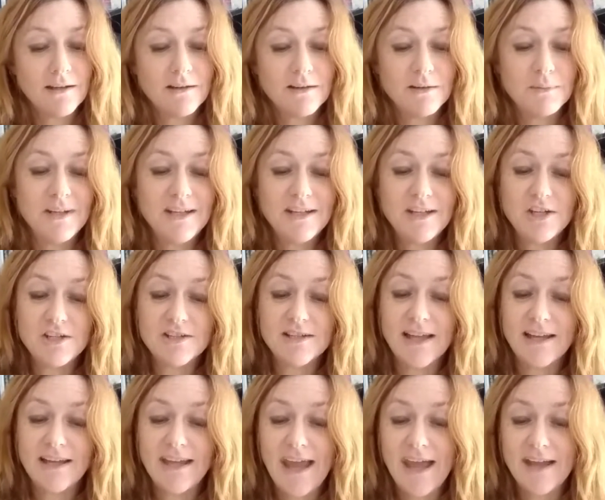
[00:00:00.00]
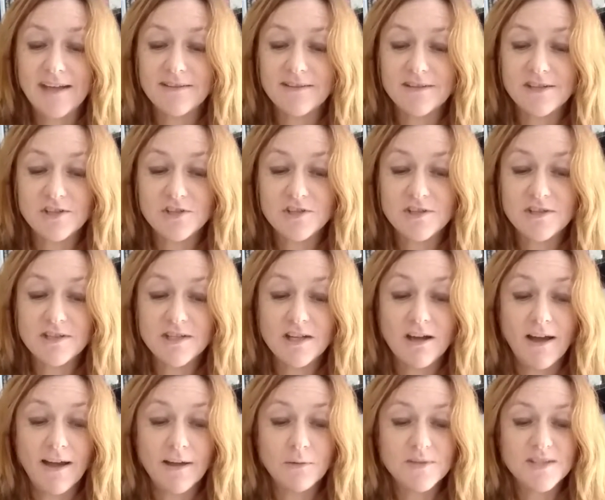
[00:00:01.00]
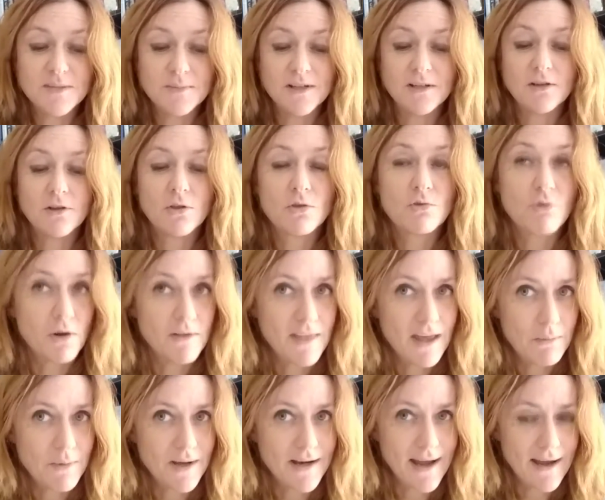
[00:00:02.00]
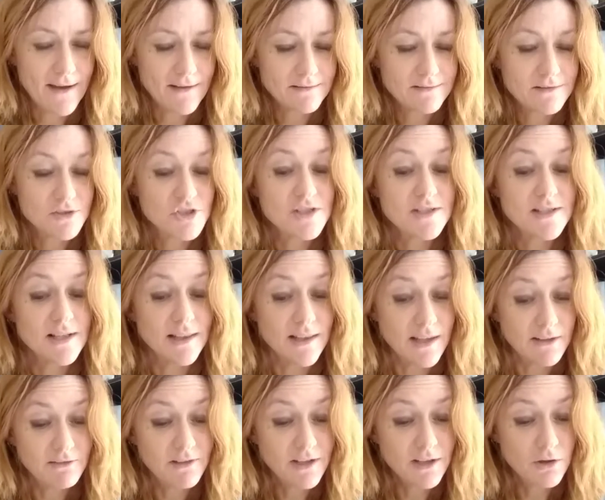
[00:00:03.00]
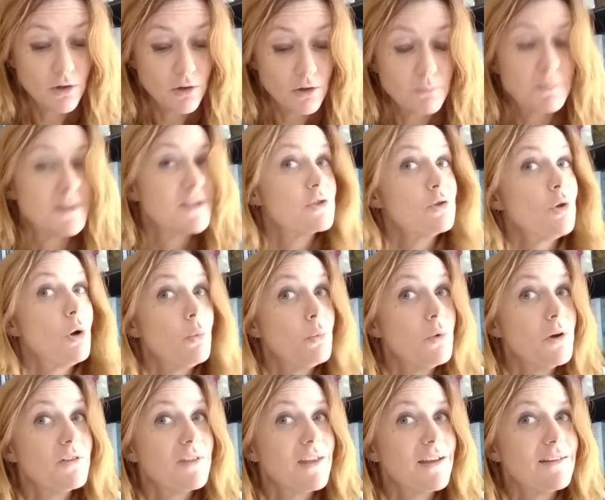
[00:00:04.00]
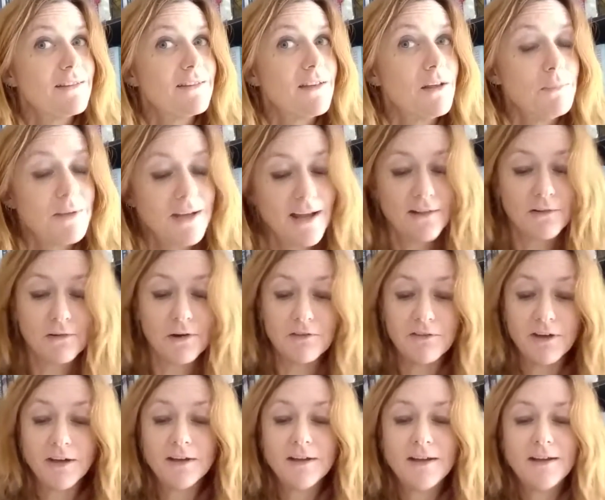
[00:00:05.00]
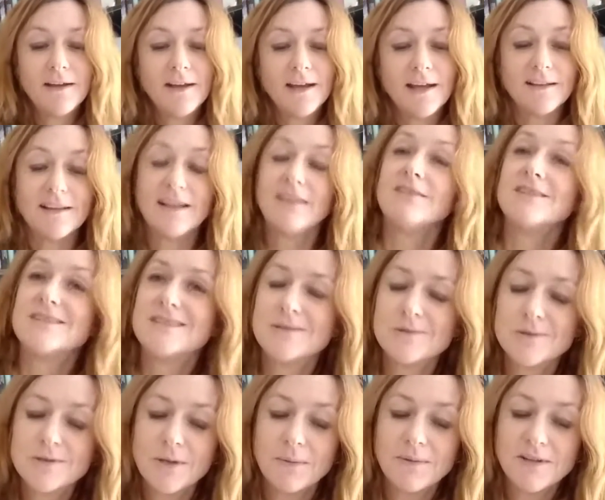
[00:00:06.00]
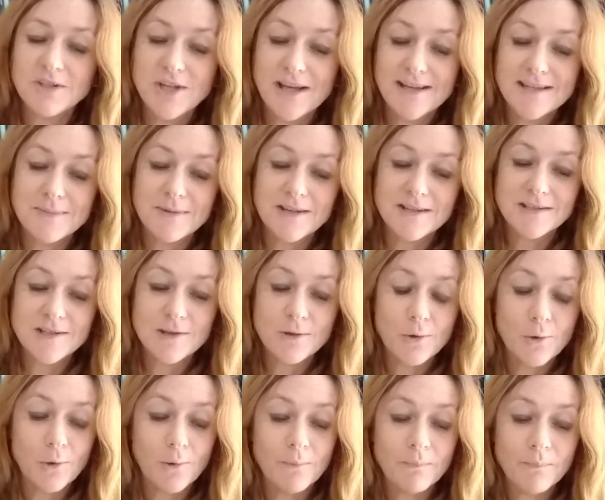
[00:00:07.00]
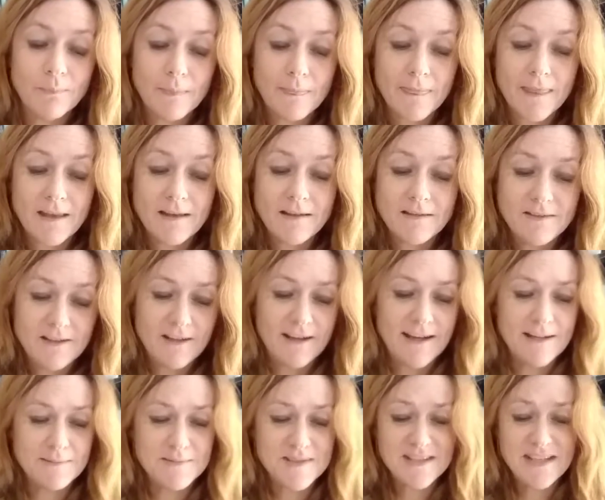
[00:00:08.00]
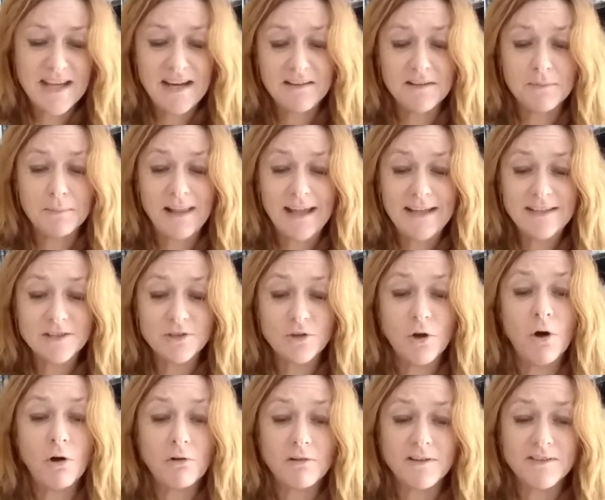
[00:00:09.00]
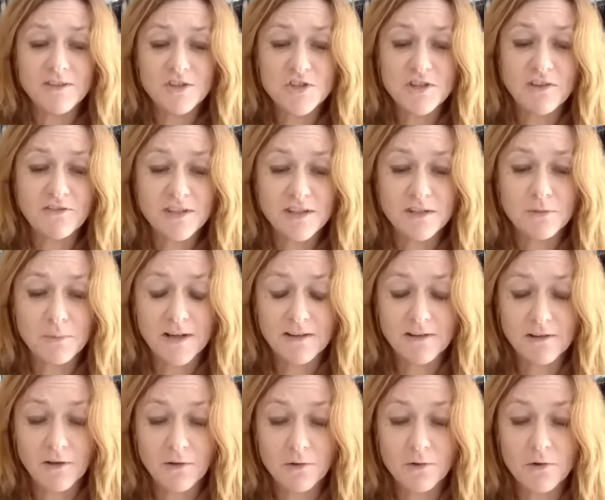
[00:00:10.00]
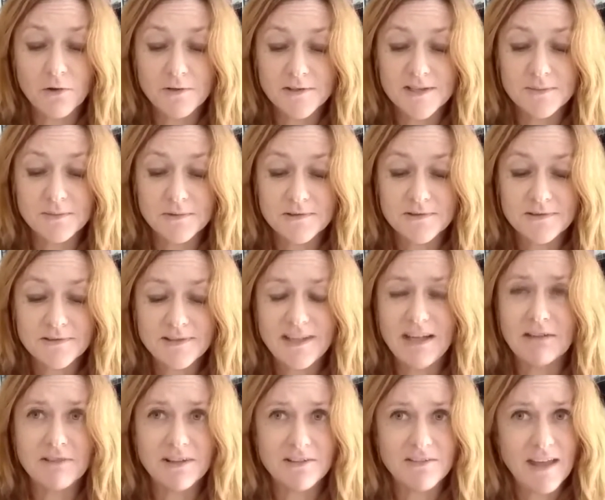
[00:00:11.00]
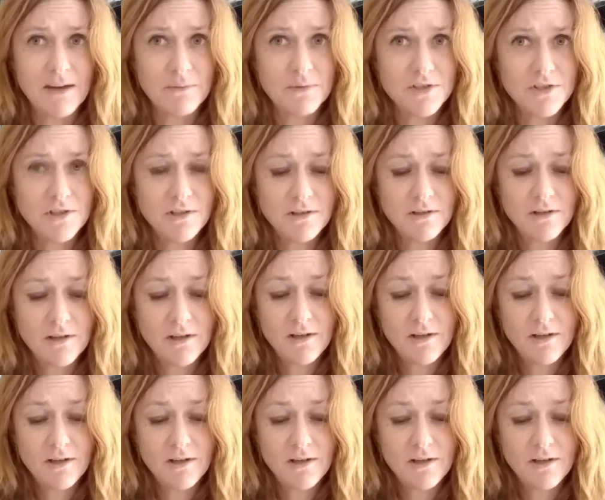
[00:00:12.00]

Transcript: The mini-quiche lady handed the dish to the DI, whispered, "Throw that one out. She's a lovely girl, but it's not worth getting salmonella over," and led the still-sobbing Jasmine into the hall. DI Adams stared at the plate in horror, then shoved it at one of the local constables. "Get rid of that, would you?"